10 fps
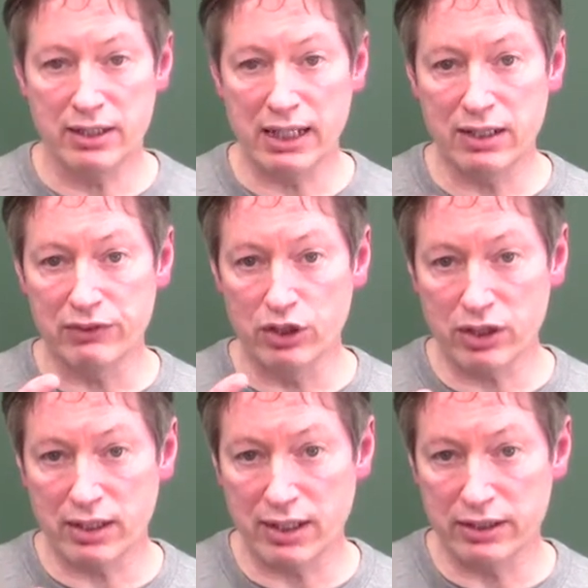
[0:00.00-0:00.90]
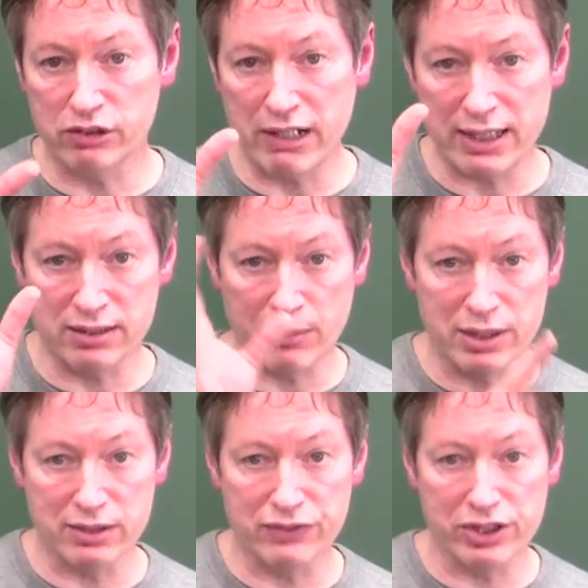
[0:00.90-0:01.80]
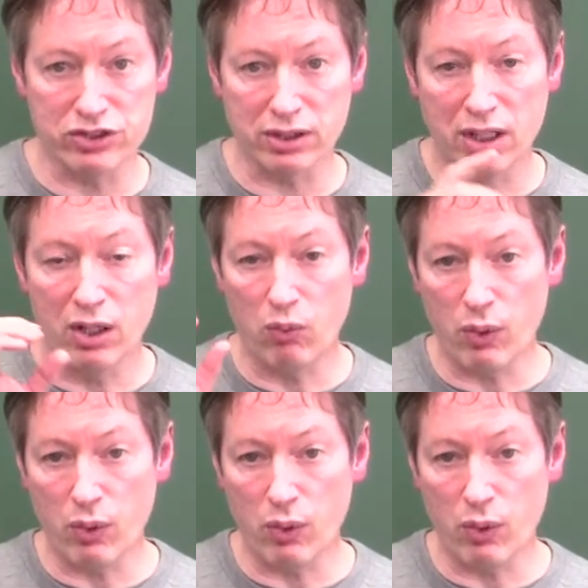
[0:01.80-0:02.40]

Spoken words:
Think of look, direct somebody's vision.